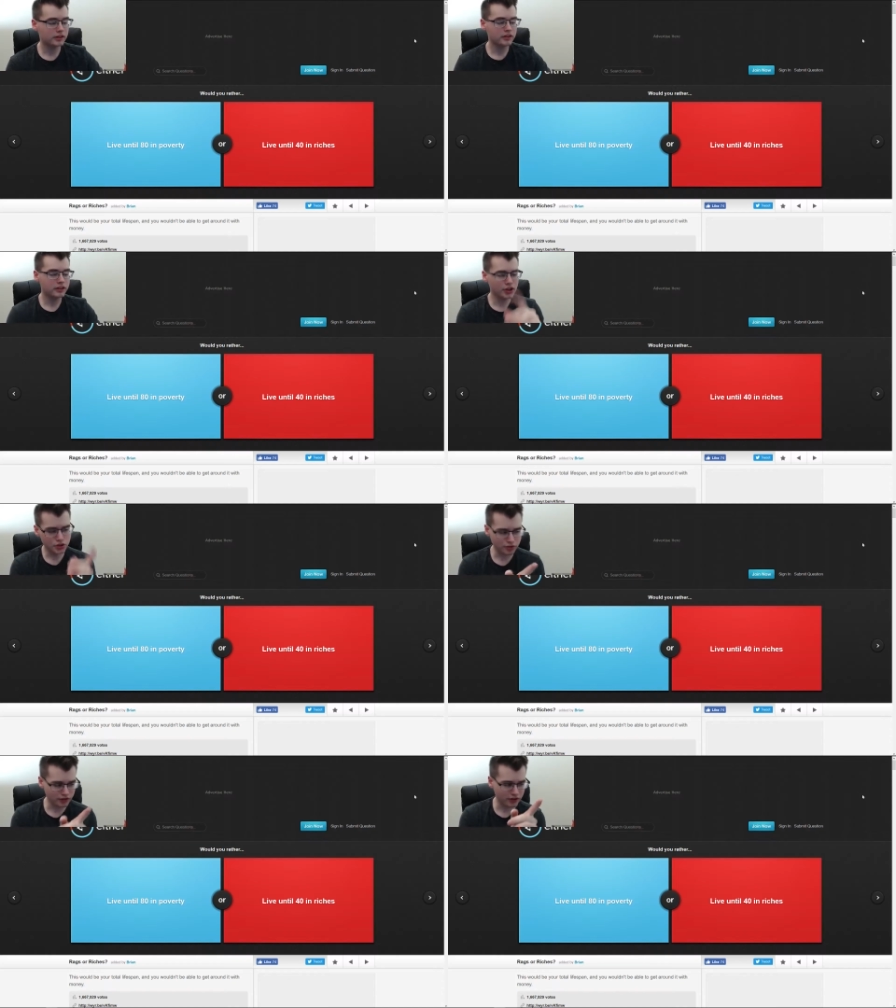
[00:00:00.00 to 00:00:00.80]

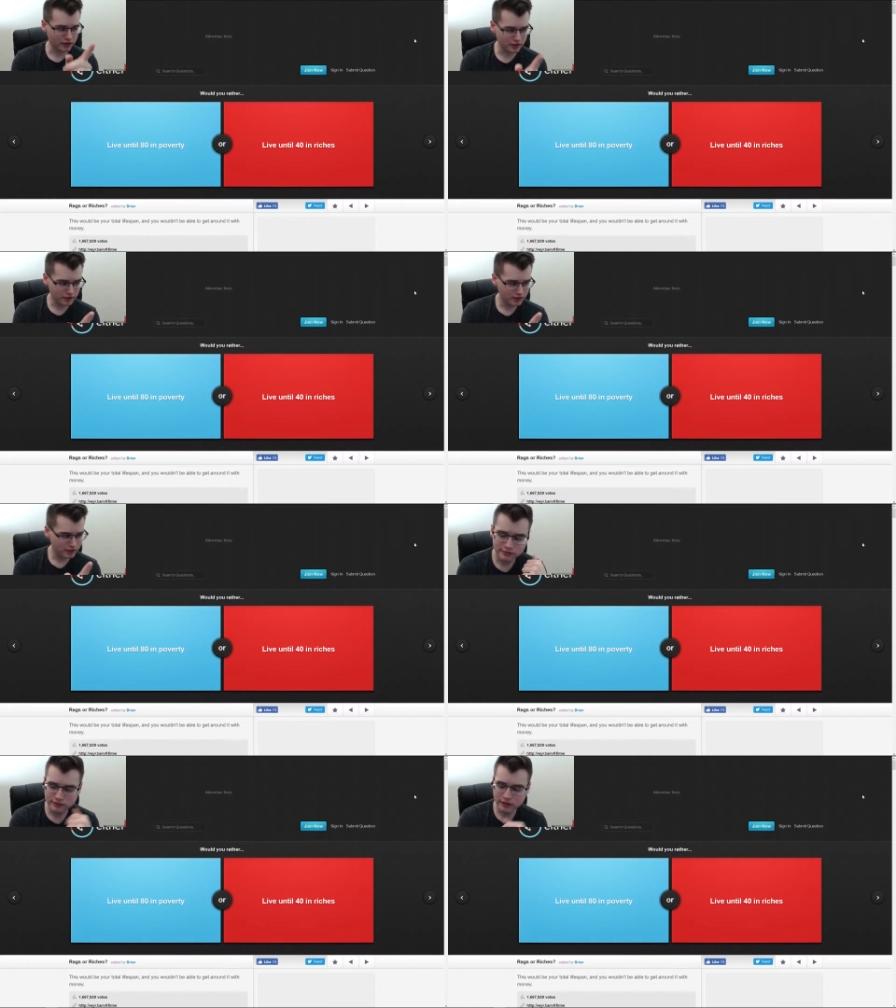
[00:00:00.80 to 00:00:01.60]
Interesting.
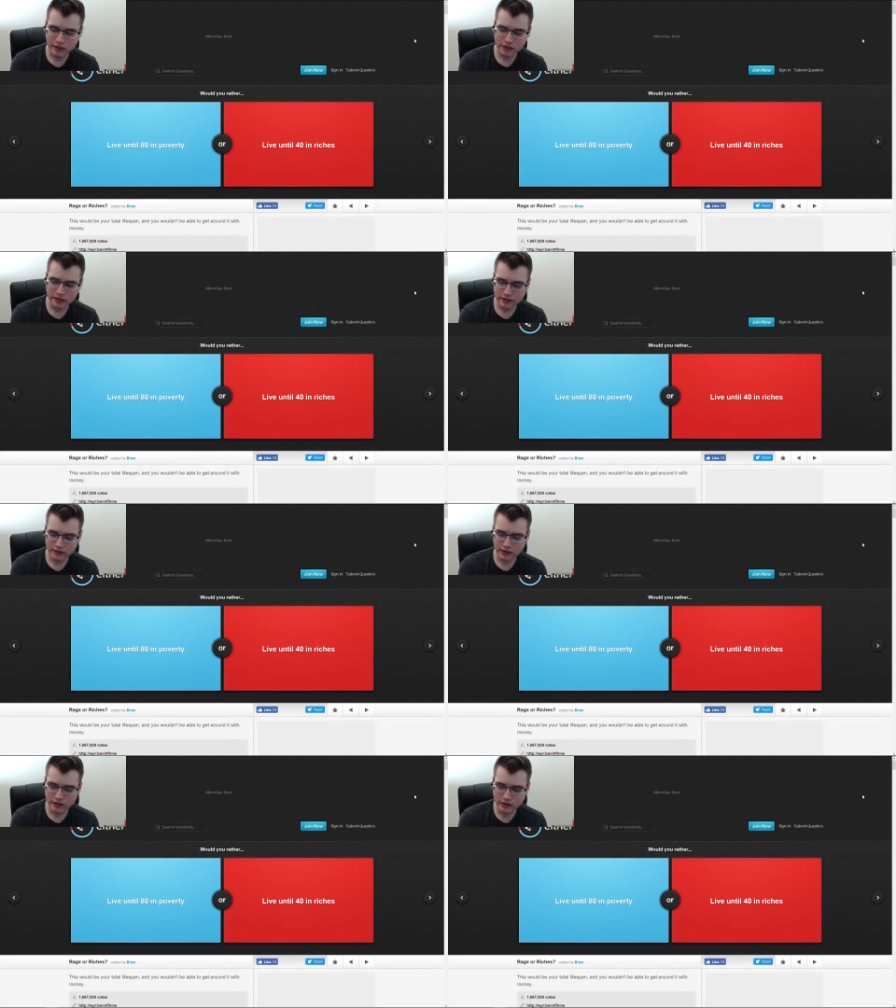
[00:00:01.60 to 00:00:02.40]
It's
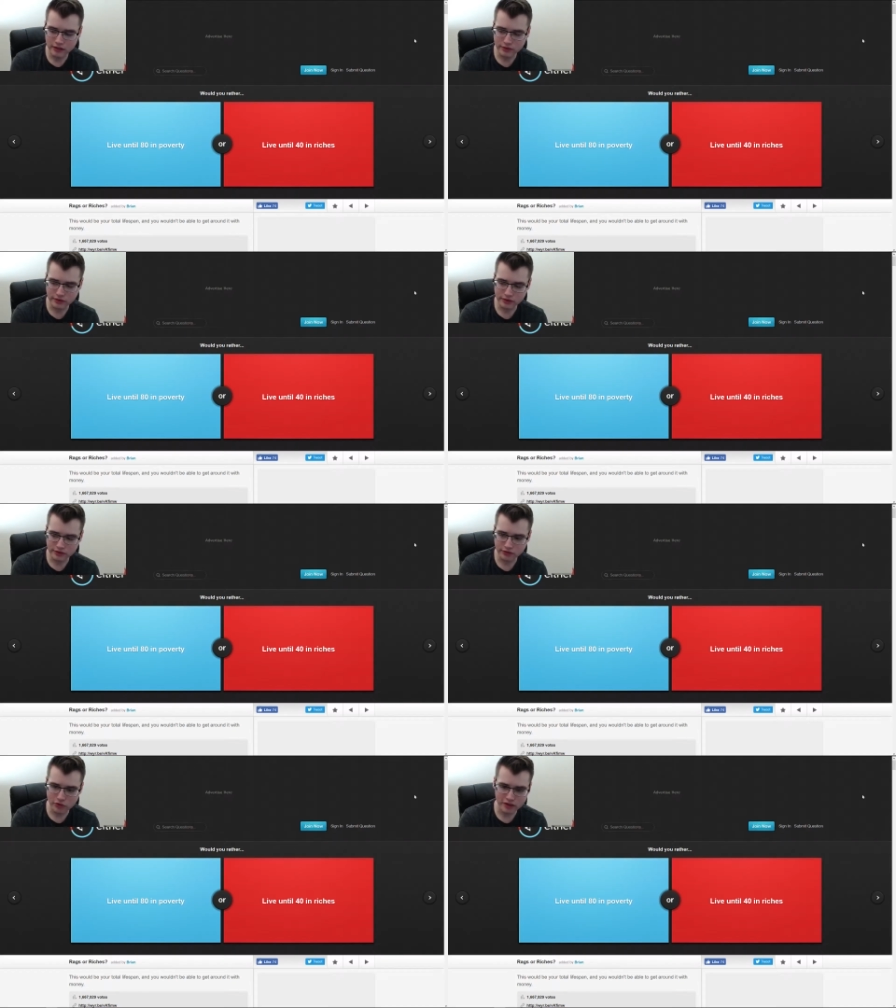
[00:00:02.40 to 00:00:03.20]
like, oh, you're
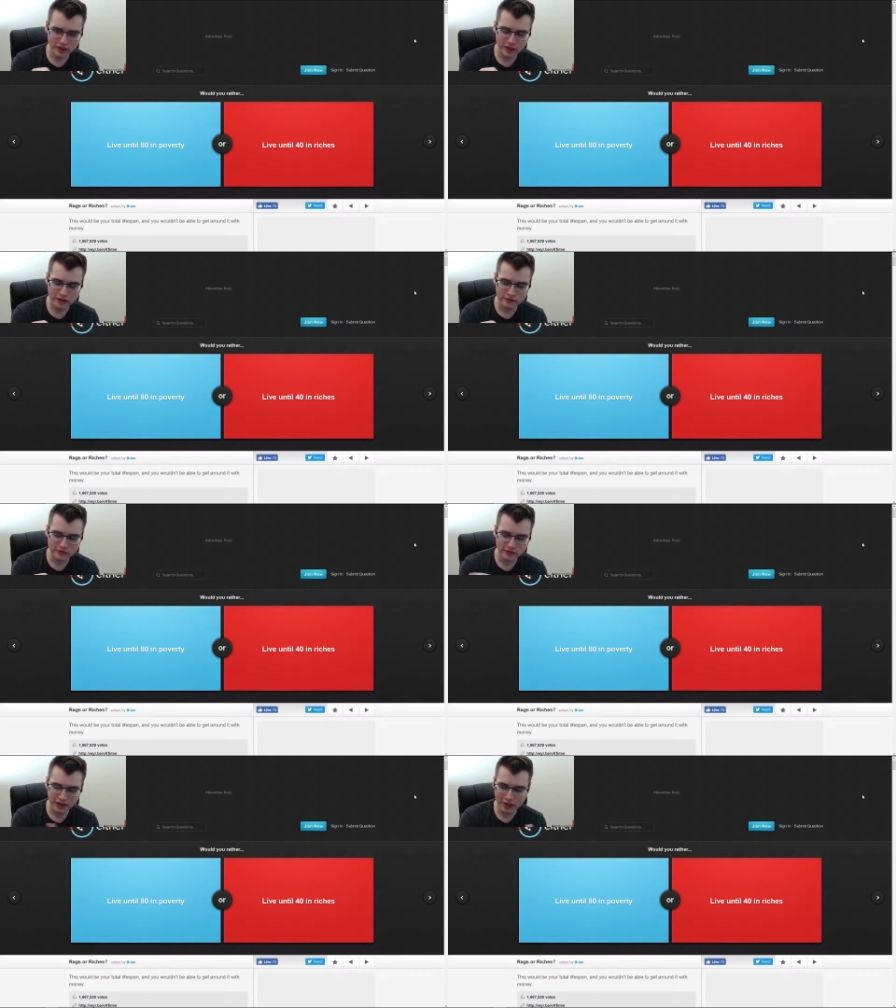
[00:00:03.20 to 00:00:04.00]
40 now.
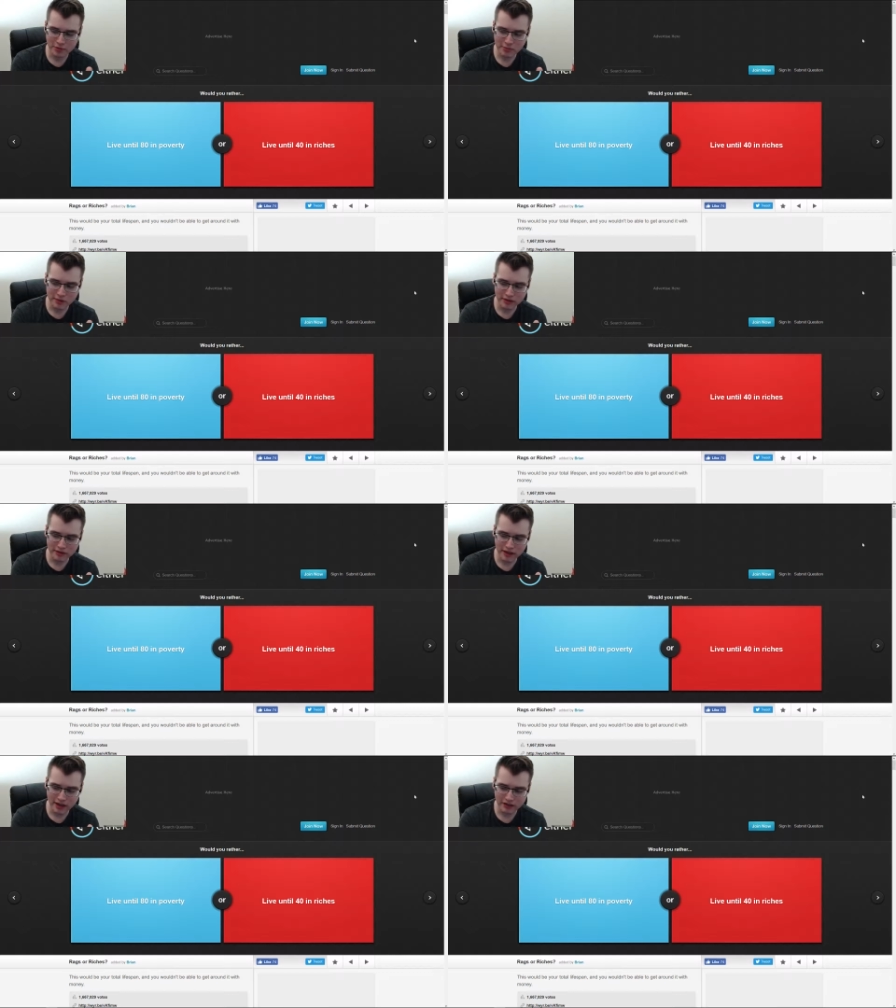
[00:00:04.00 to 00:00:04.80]
Happy
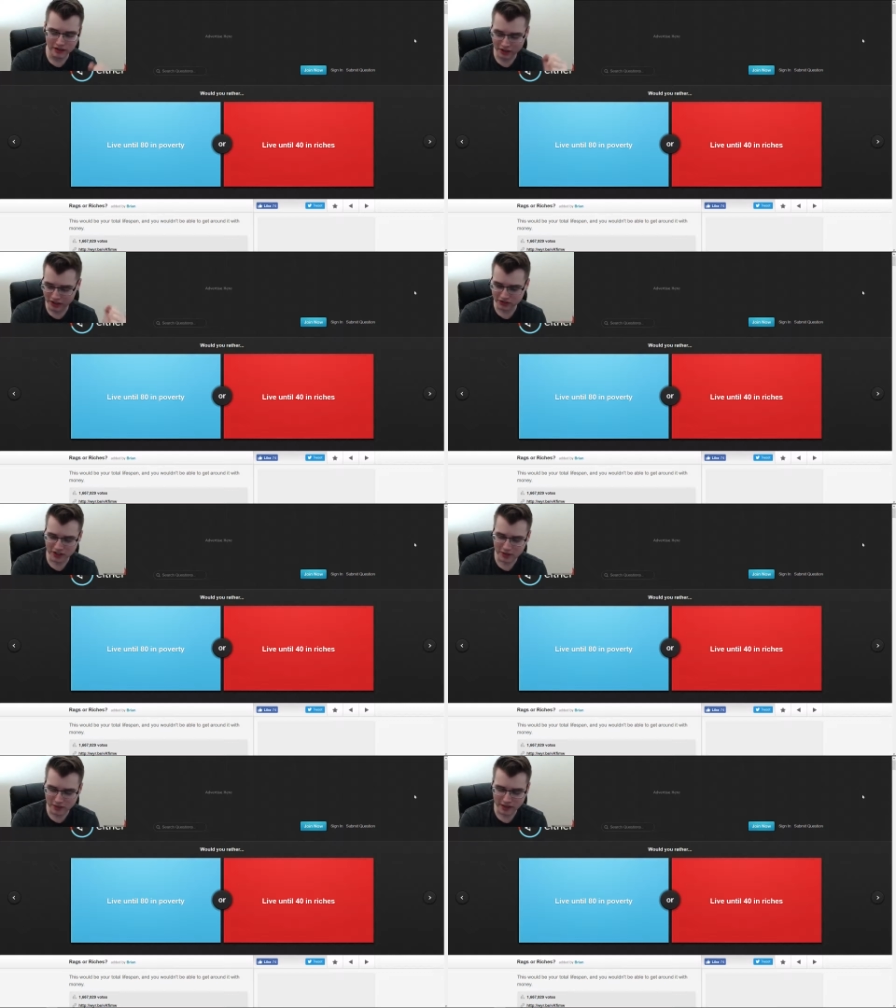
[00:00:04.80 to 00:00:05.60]
birthday. And then they just
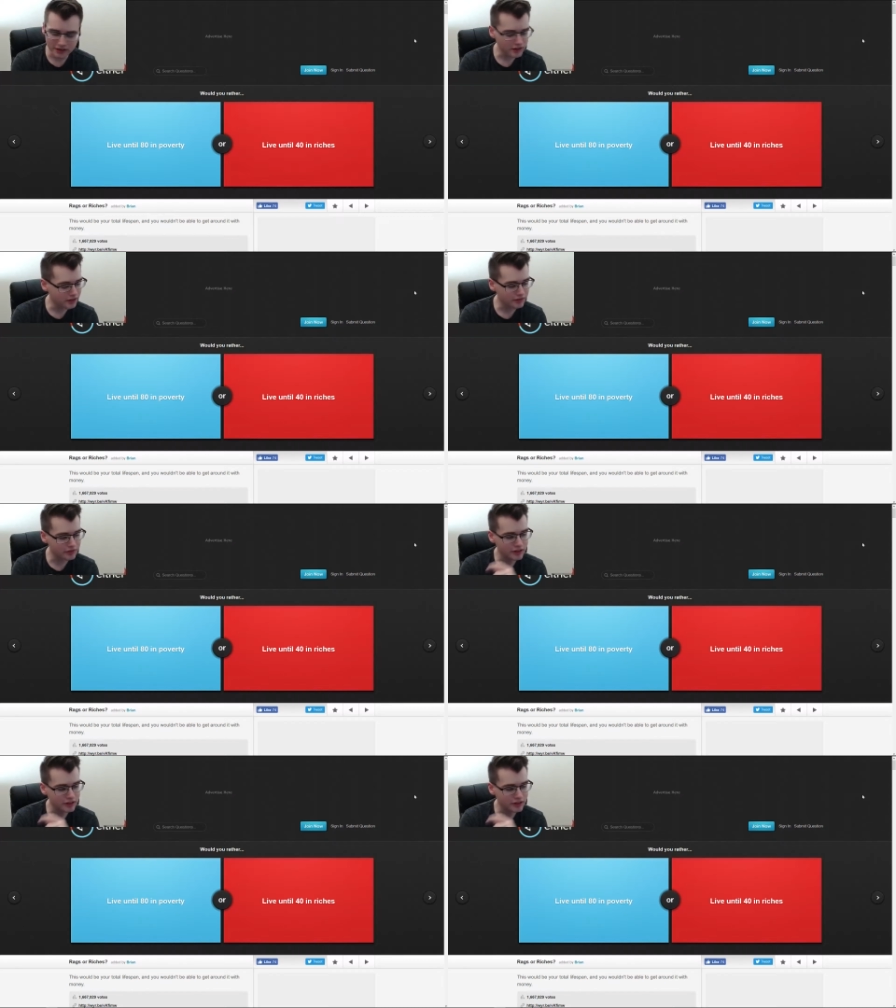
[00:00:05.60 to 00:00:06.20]
cut my head off.